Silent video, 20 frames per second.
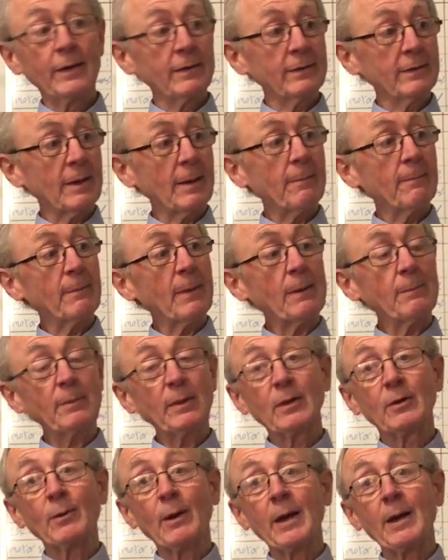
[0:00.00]
That might be
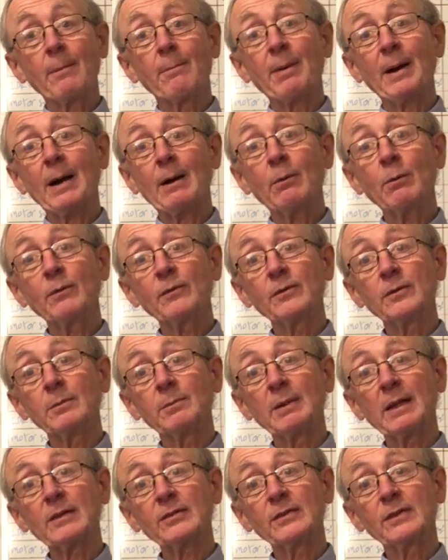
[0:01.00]
quite a powerful
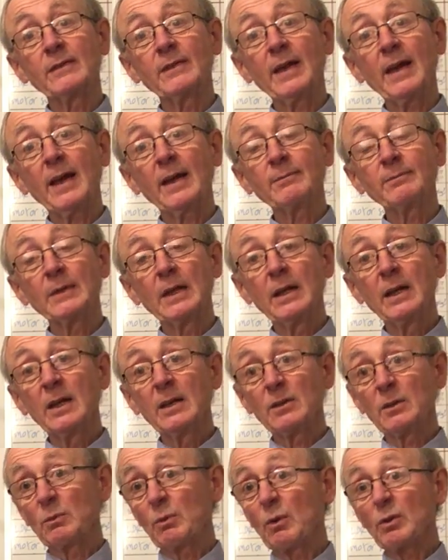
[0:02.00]
blast of air.
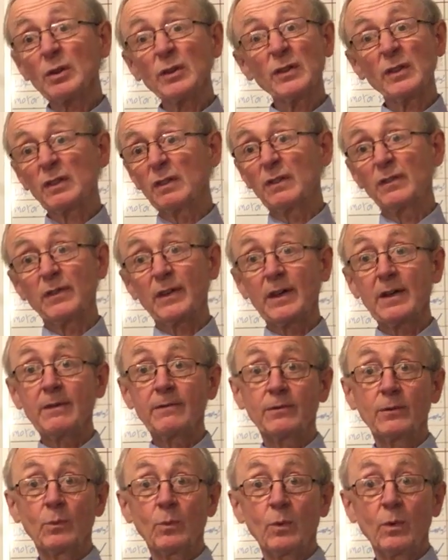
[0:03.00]
The rockets can fire
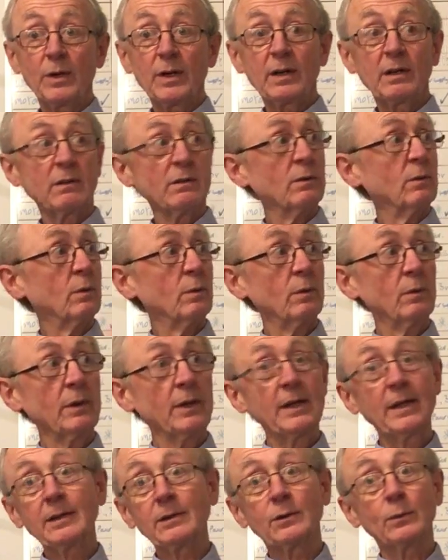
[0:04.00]
from one end of the hole and
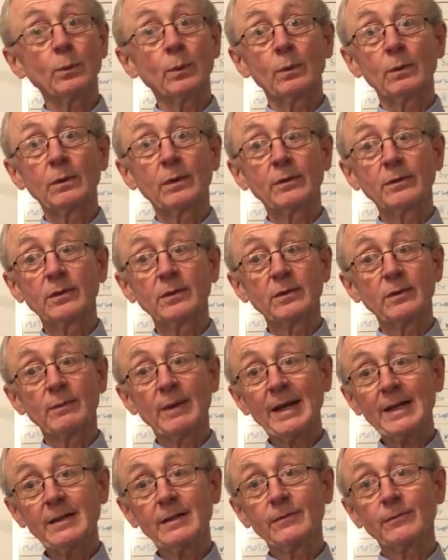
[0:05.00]
hit the wall on the other
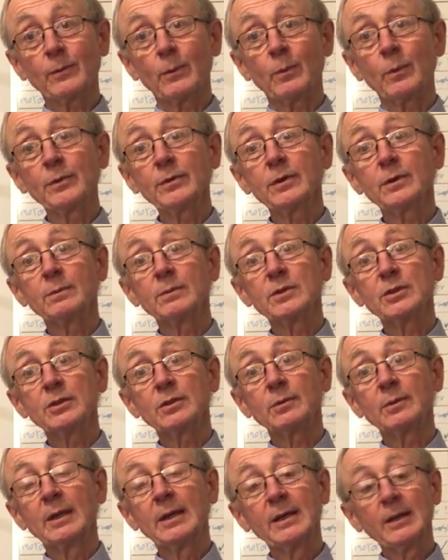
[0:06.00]
end if we want them to.
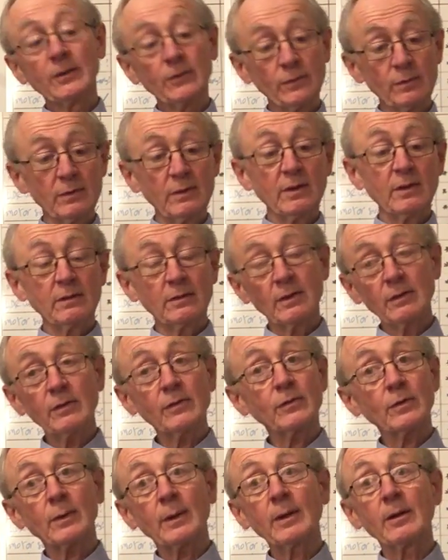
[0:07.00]
So there is
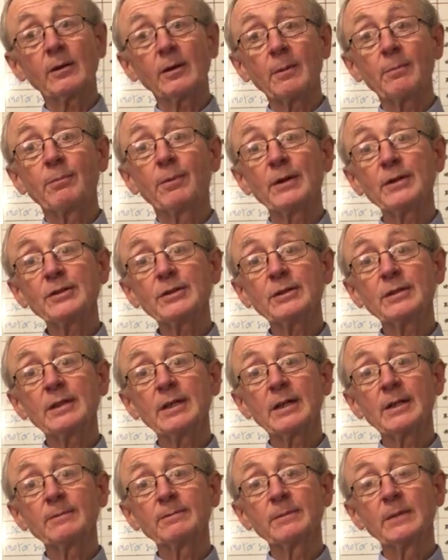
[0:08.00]
quite a lot of pressure
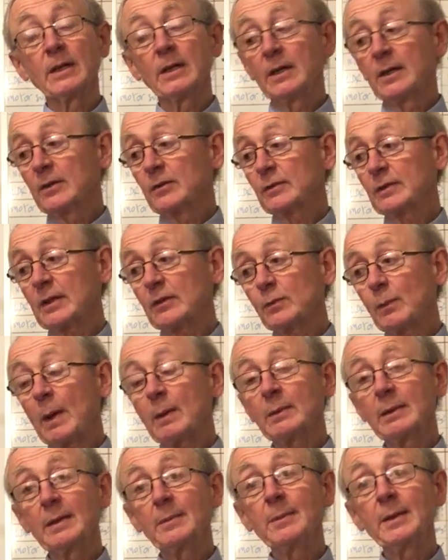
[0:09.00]
there. So that's why we're
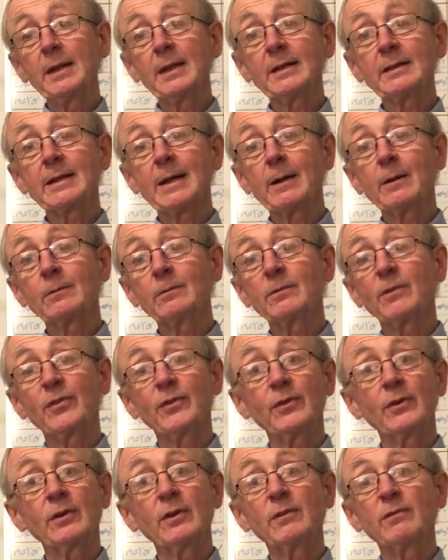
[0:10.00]
limiting down
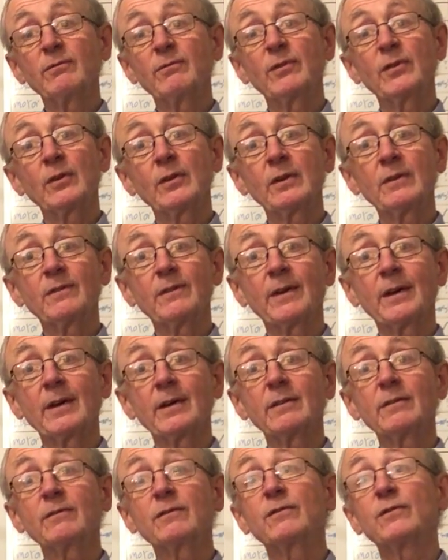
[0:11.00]
30,
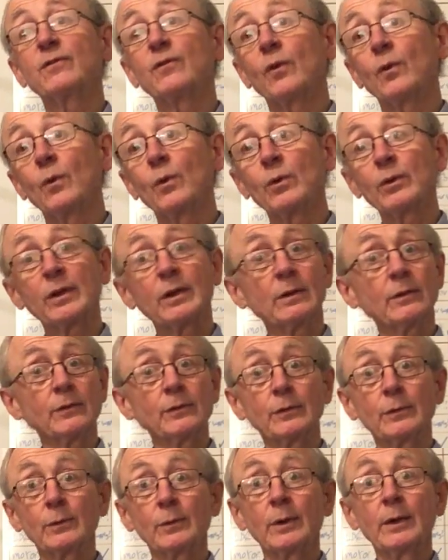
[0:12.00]
35, 40 or
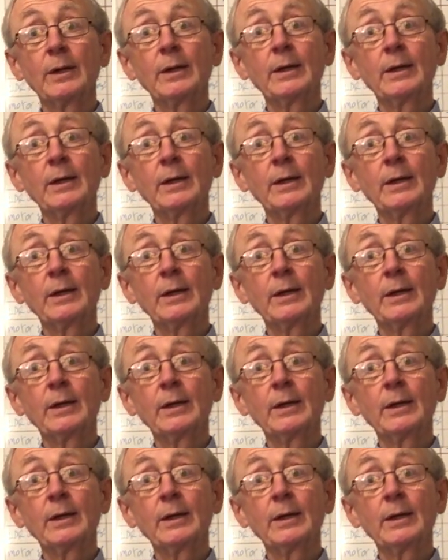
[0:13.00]
so